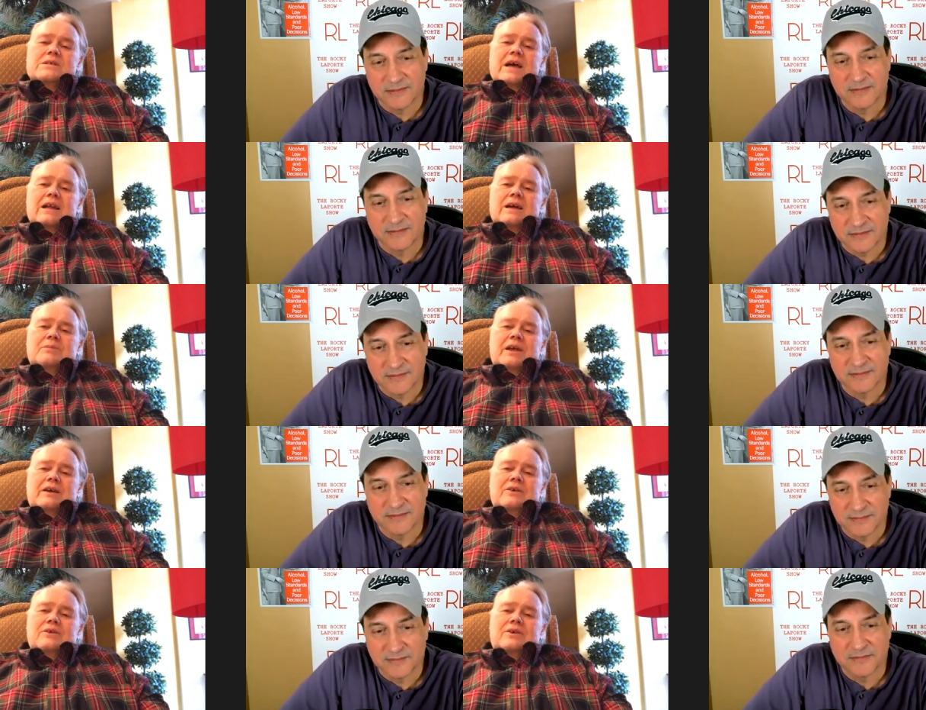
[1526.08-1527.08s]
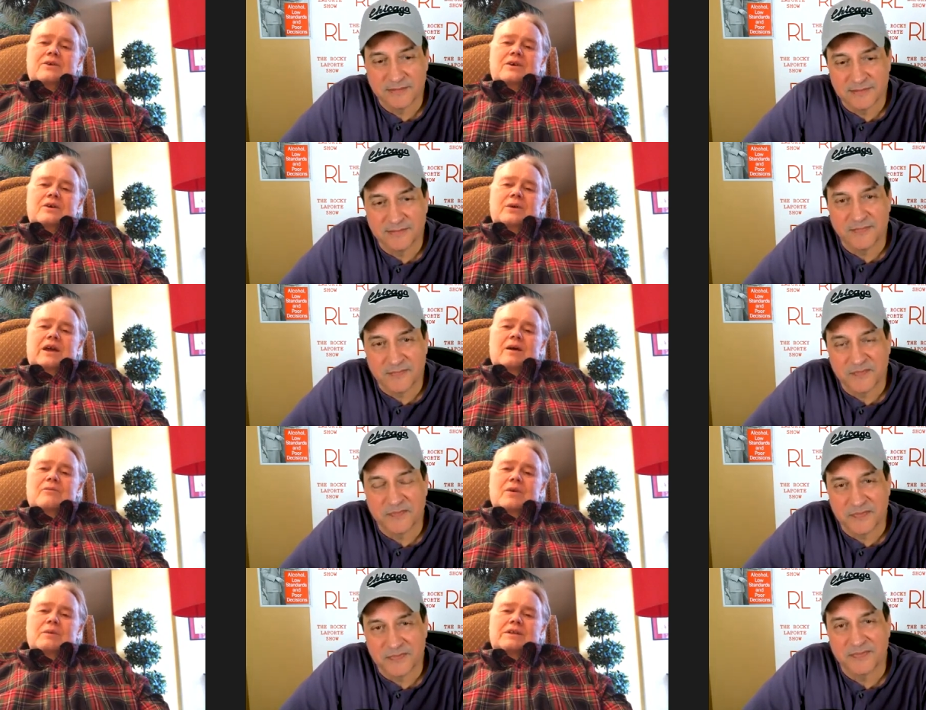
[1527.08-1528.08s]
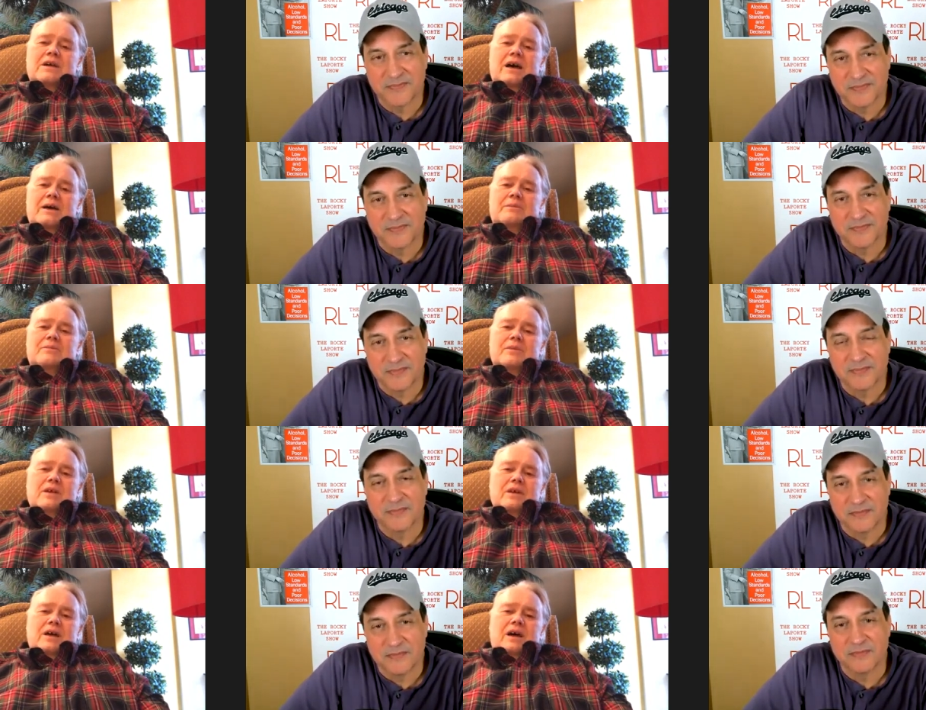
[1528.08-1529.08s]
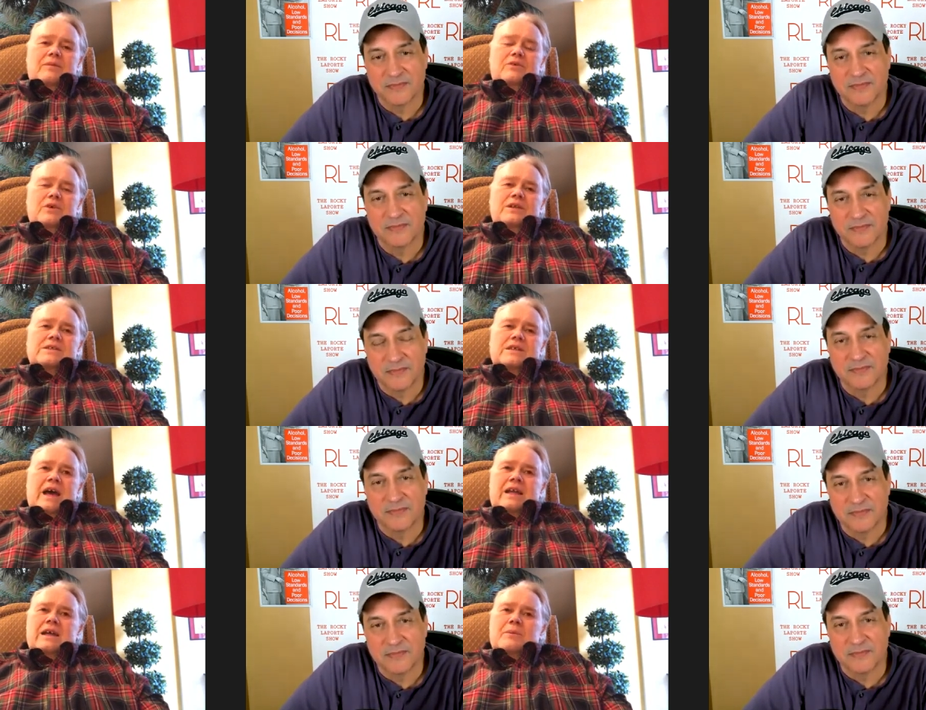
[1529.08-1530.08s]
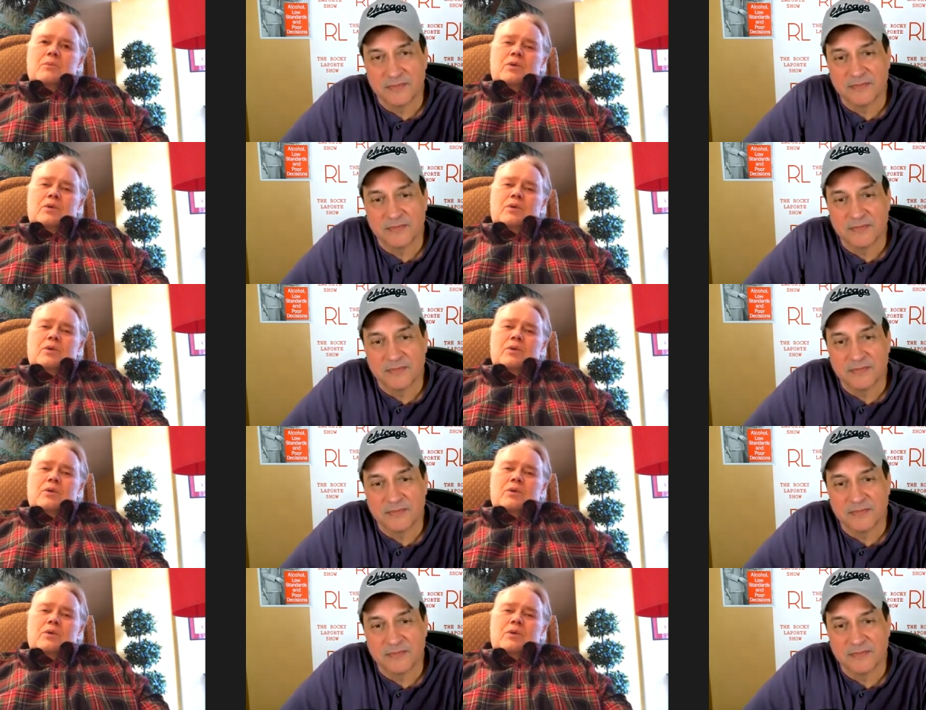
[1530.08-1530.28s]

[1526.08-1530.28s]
Speaker 1: stand up like you do you know we come from a time of doing stand up